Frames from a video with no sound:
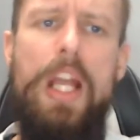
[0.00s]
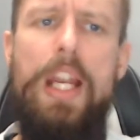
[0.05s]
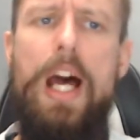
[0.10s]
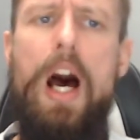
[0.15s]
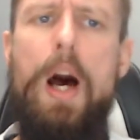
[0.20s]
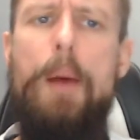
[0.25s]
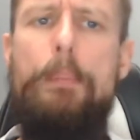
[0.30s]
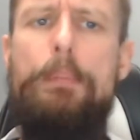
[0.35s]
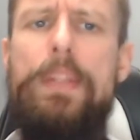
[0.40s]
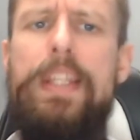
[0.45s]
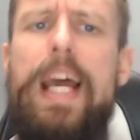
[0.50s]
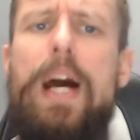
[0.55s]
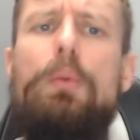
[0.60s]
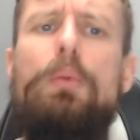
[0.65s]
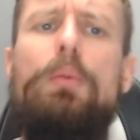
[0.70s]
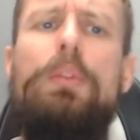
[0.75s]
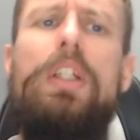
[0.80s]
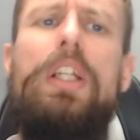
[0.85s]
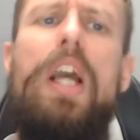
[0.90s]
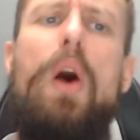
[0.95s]

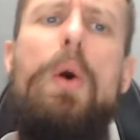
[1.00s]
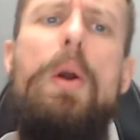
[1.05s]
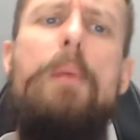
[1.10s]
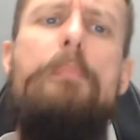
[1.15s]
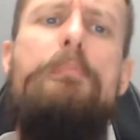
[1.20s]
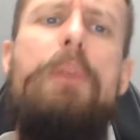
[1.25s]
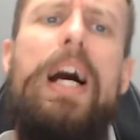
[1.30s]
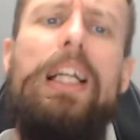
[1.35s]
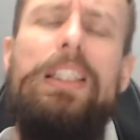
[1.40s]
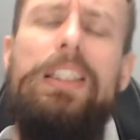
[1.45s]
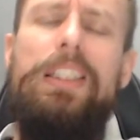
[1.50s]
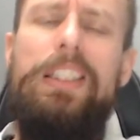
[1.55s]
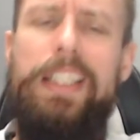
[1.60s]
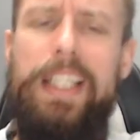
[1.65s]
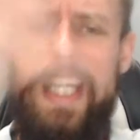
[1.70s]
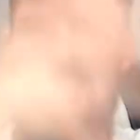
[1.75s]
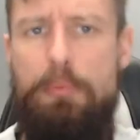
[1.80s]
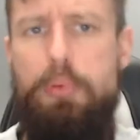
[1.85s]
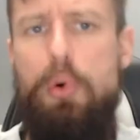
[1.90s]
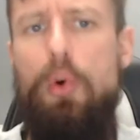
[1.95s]
Now, going back to the
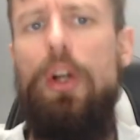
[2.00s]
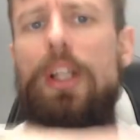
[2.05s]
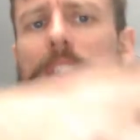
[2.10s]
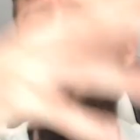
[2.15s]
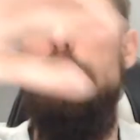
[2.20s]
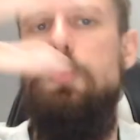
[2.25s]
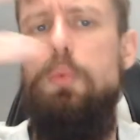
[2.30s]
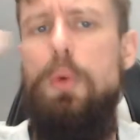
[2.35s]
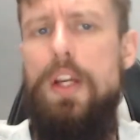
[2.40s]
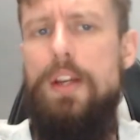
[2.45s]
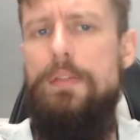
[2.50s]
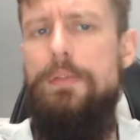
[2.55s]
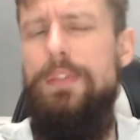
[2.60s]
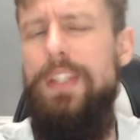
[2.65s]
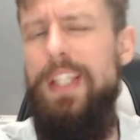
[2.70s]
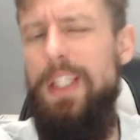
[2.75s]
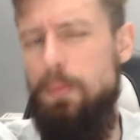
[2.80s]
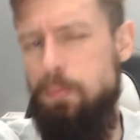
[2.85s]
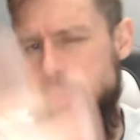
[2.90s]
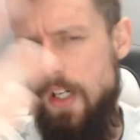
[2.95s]
key points with
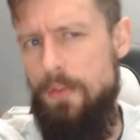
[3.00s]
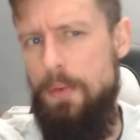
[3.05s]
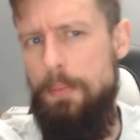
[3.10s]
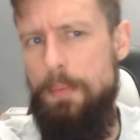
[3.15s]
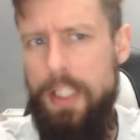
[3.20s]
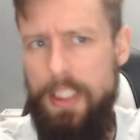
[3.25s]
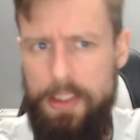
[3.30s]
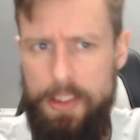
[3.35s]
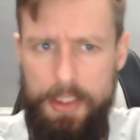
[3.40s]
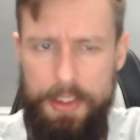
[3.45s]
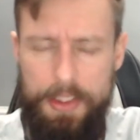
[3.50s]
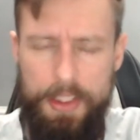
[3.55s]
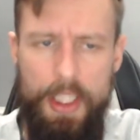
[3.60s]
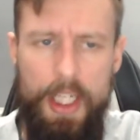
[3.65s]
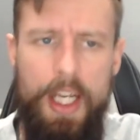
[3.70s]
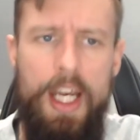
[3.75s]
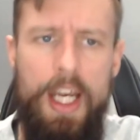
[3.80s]
this private message.